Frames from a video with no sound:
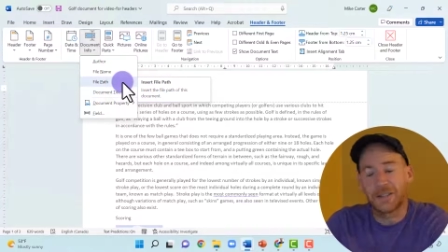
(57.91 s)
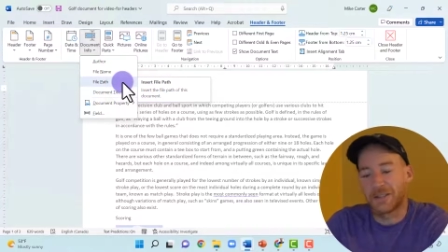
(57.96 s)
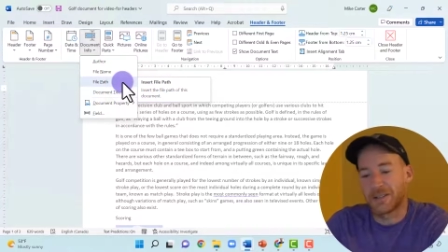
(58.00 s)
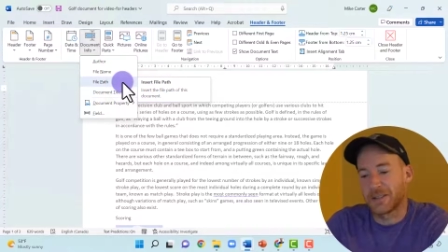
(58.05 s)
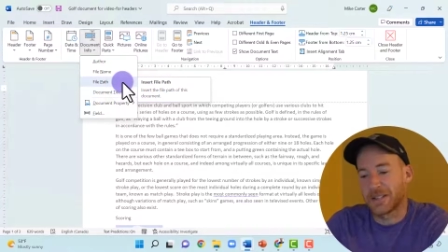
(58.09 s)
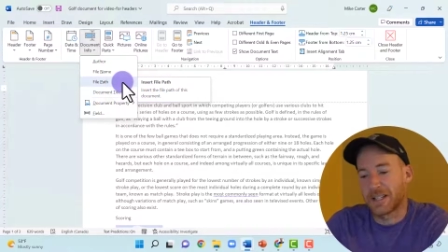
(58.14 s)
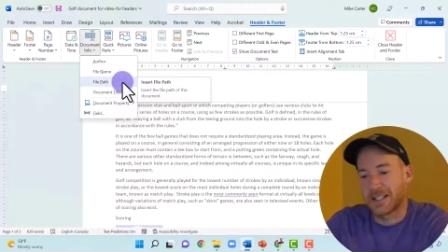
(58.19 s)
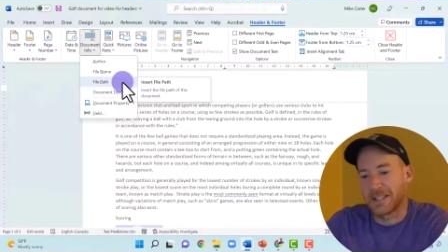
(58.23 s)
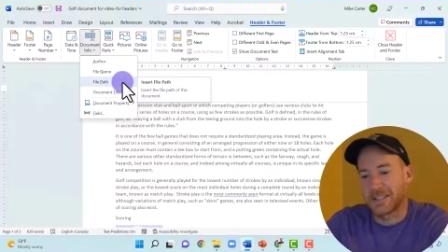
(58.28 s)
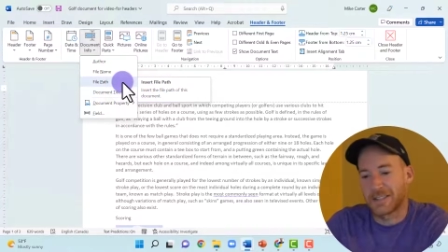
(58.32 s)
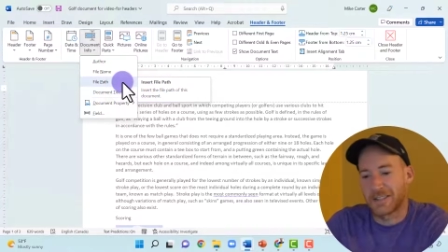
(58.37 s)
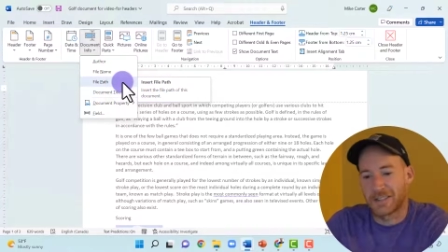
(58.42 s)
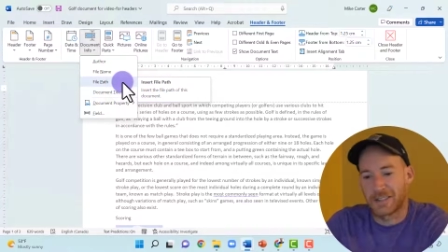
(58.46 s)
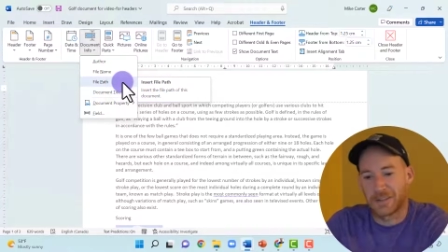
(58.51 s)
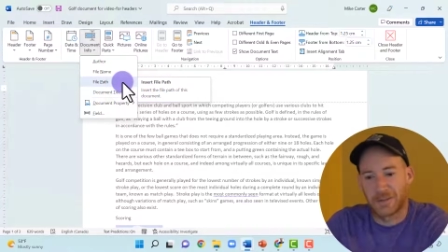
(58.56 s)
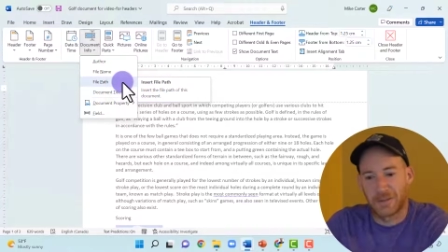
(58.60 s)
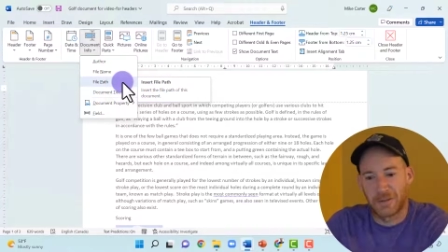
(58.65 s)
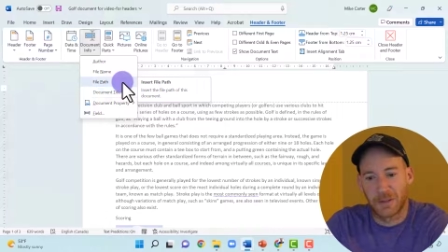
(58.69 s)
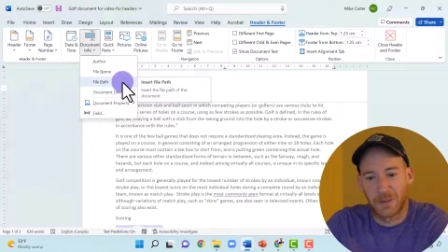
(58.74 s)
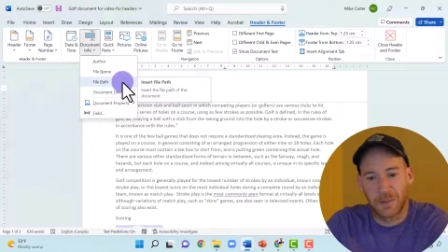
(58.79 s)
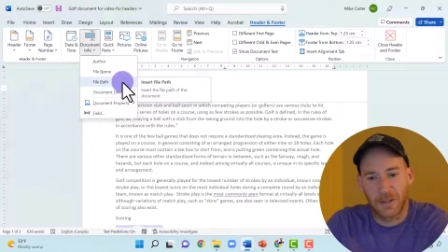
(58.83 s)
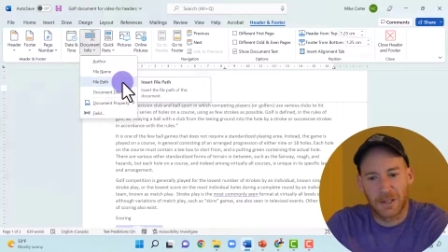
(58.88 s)
So that's
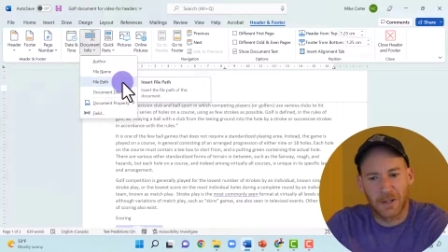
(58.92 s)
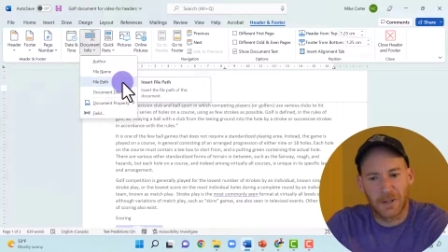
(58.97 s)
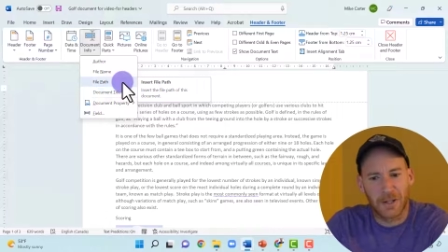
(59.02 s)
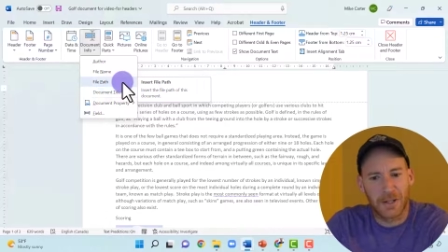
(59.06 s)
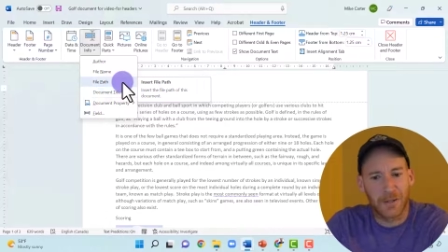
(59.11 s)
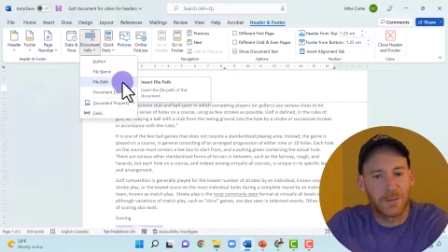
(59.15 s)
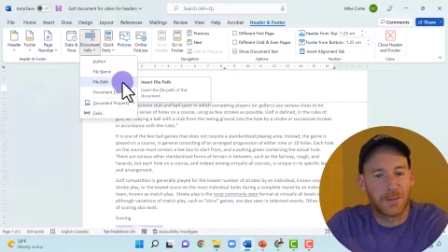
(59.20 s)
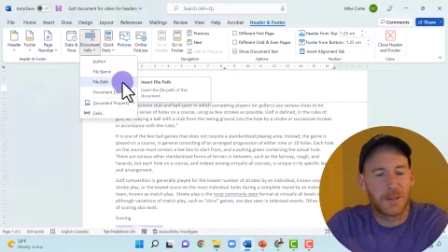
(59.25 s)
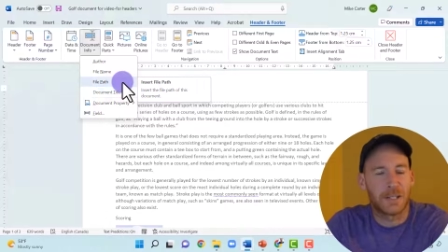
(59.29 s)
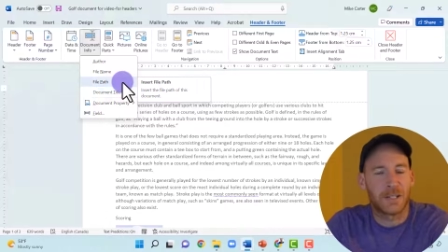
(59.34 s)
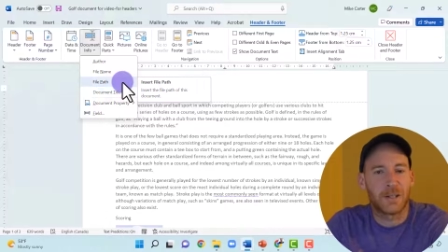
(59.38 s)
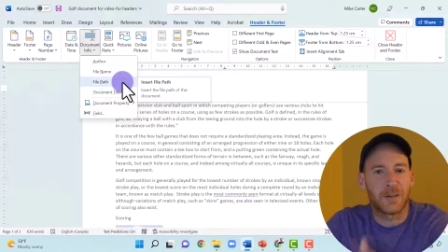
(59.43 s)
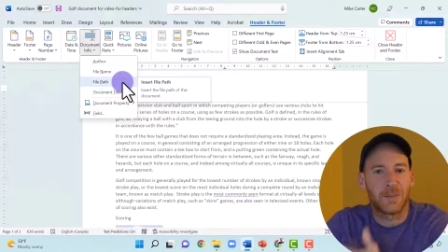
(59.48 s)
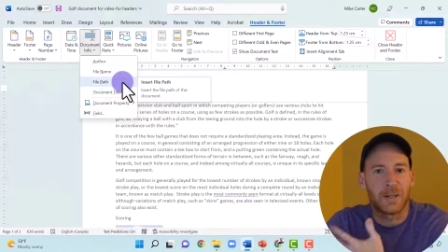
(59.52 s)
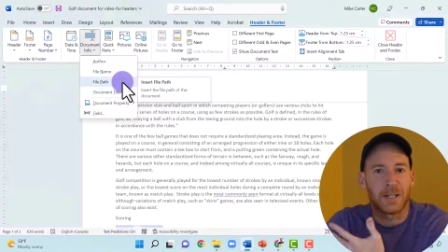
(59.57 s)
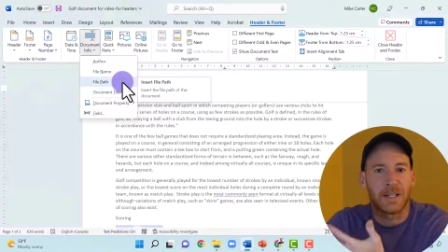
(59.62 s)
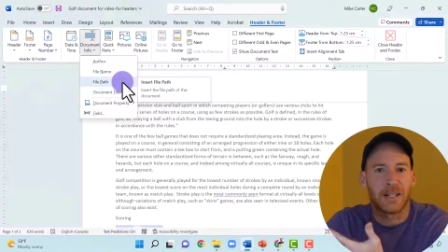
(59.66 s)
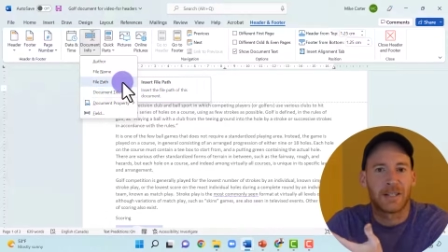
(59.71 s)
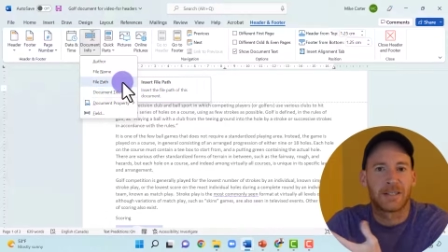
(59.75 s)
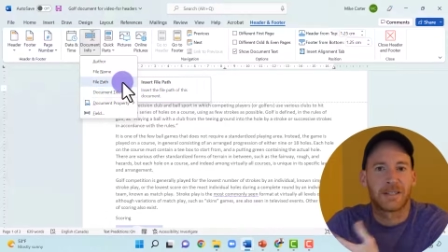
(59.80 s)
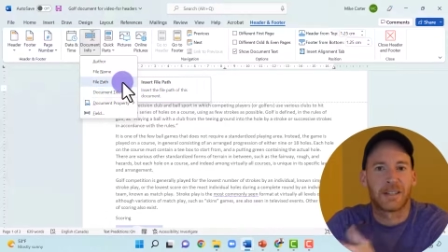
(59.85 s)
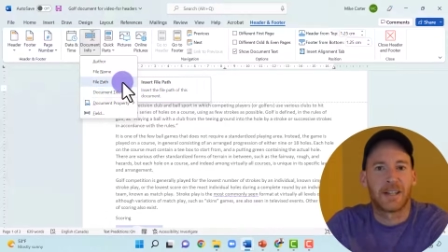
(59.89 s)
a really great feature
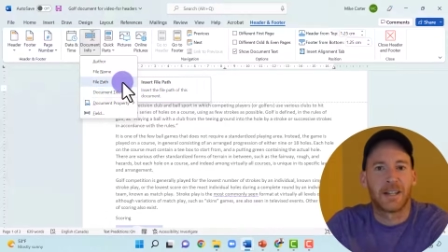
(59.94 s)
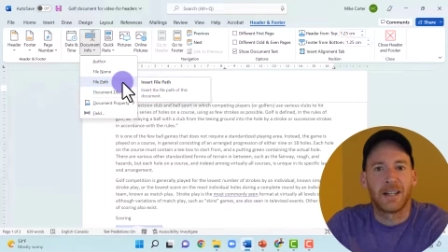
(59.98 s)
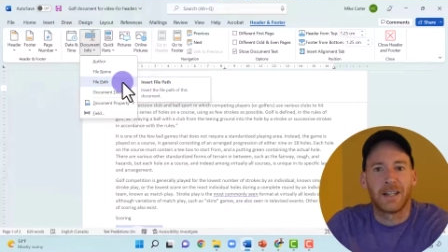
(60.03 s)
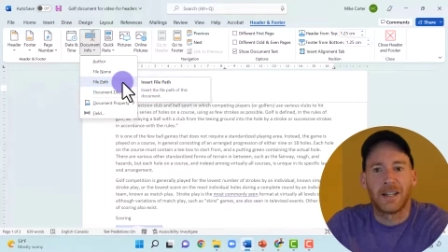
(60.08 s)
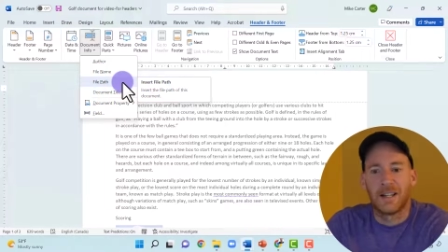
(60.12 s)
because